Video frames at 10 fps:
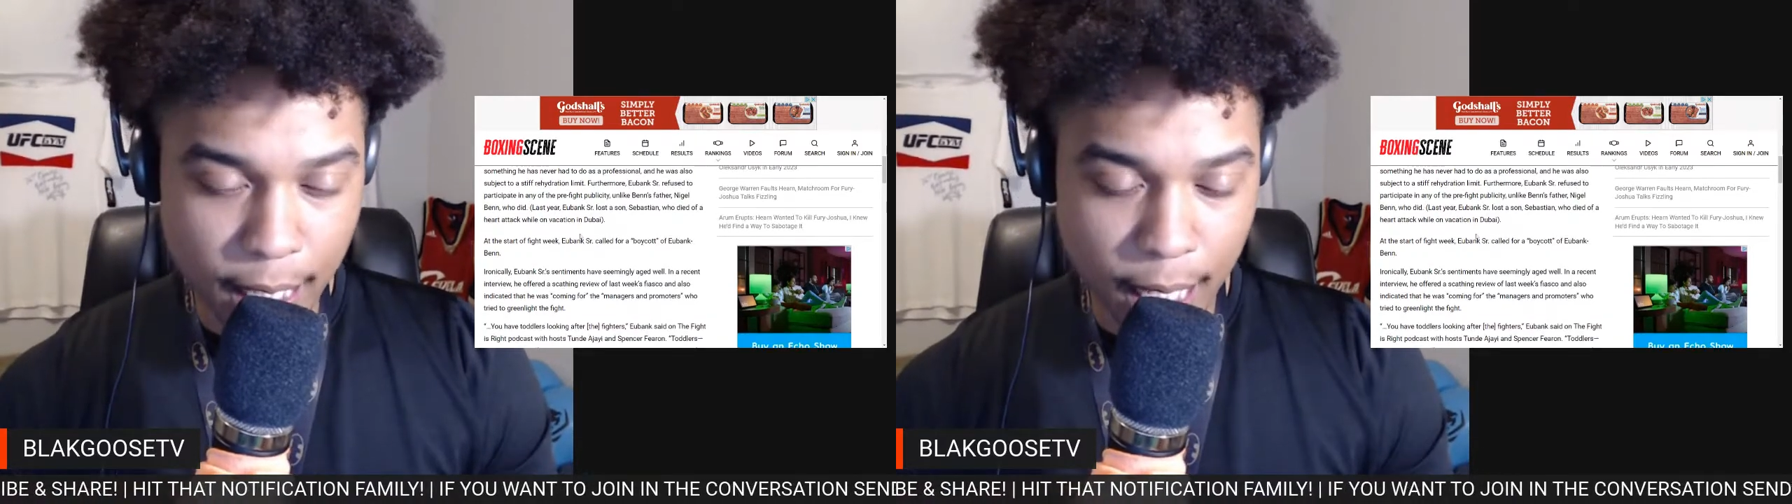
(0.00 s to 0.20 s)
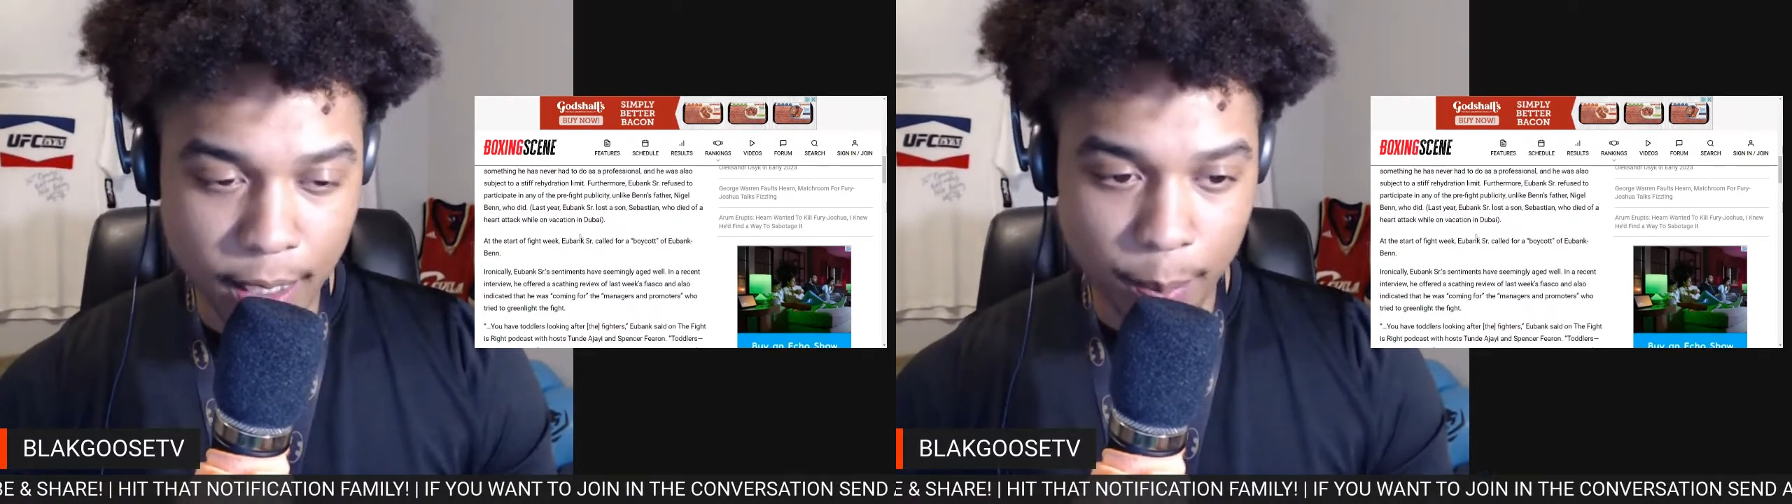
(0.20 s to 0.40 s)

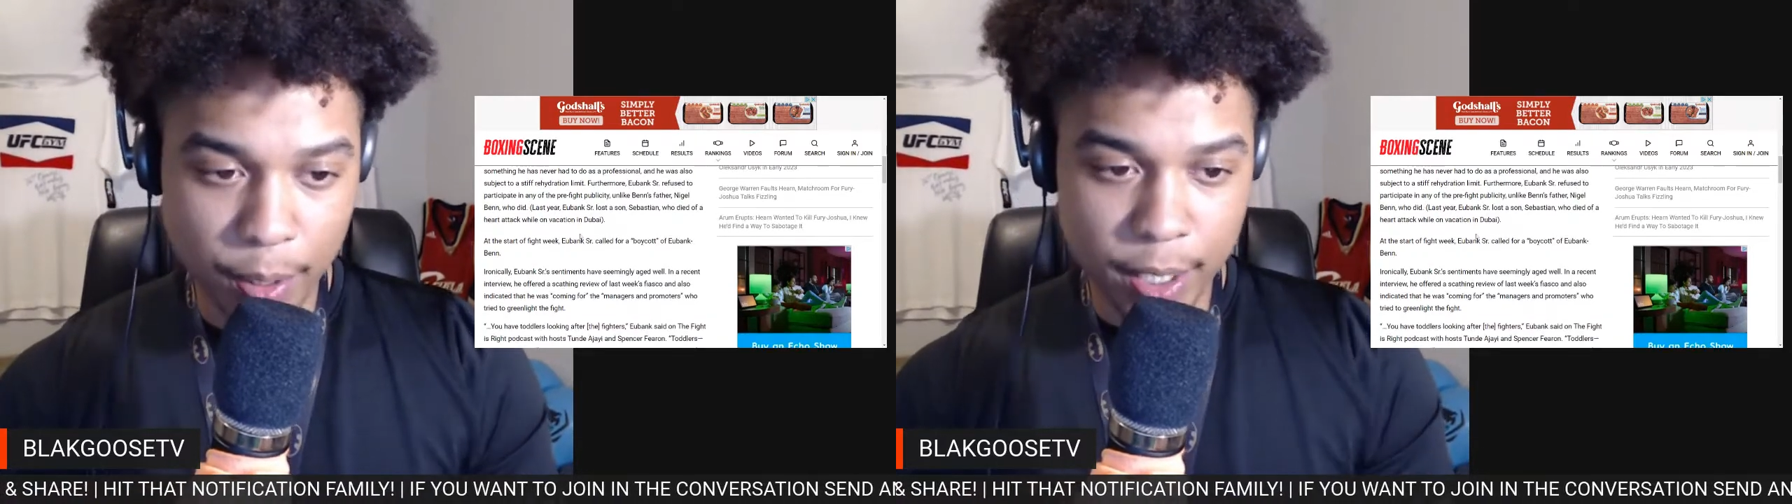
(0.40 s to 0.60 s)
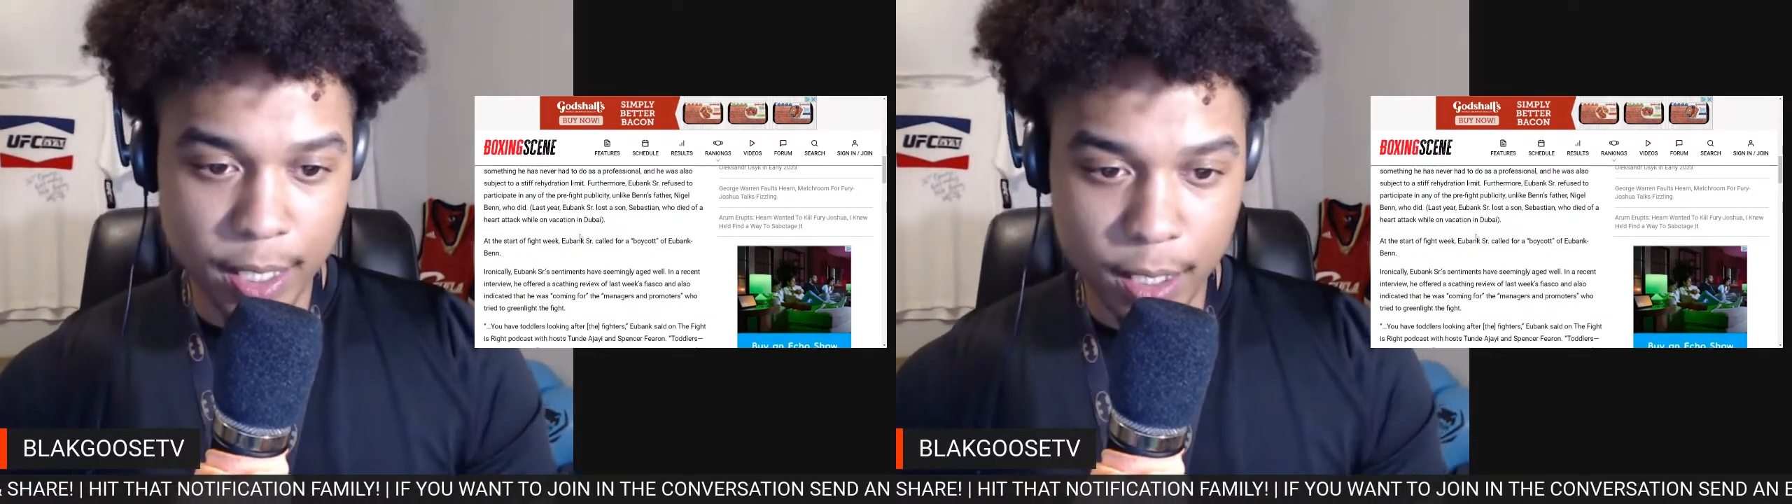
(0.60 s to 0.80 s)
and they're
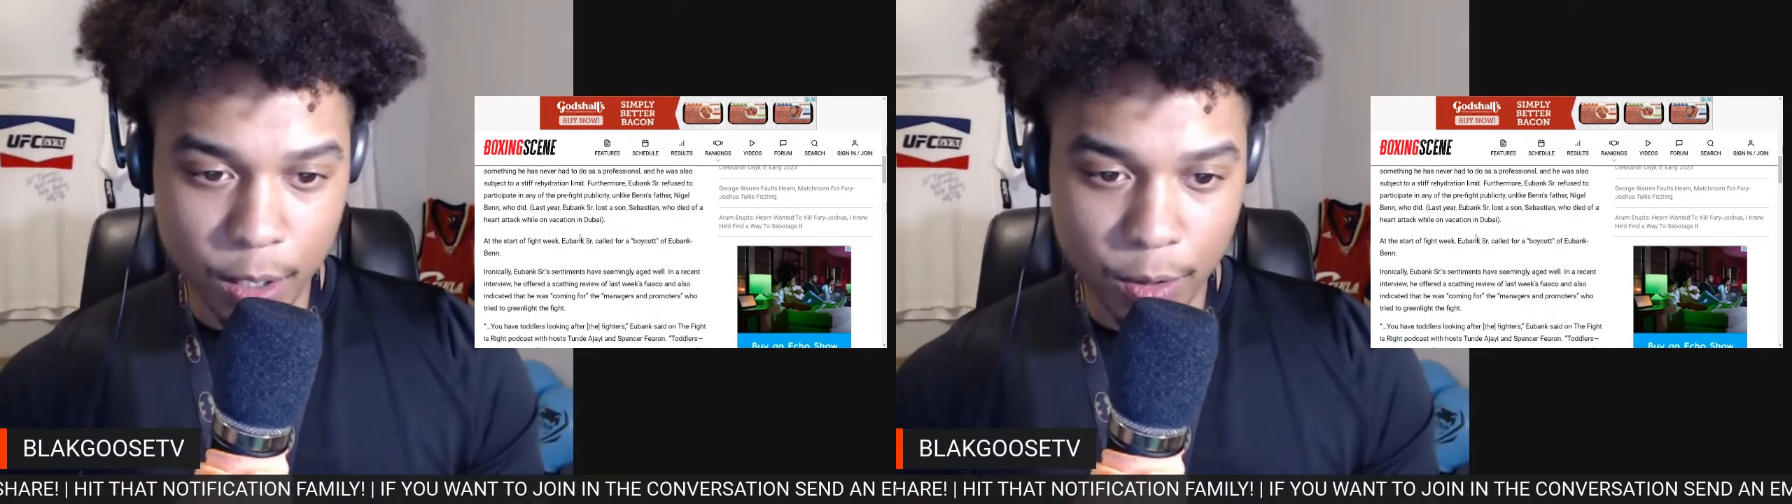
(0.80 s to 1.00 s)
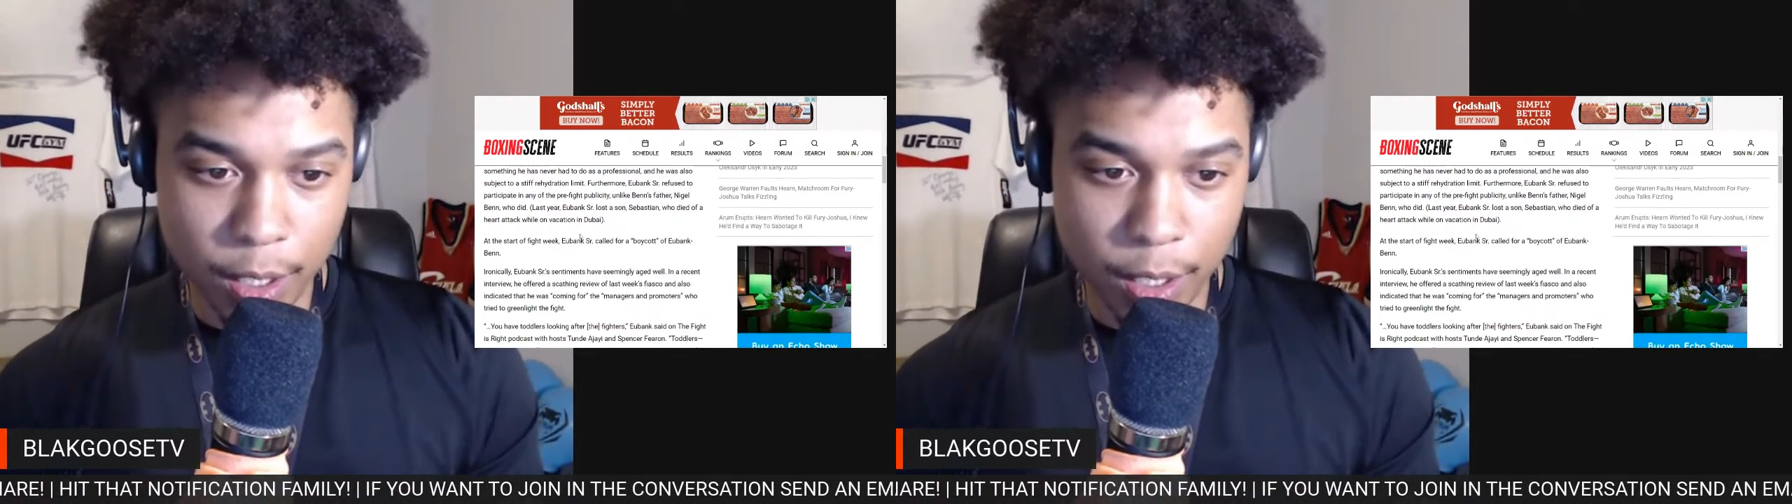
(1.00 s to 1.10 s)
putting in this note.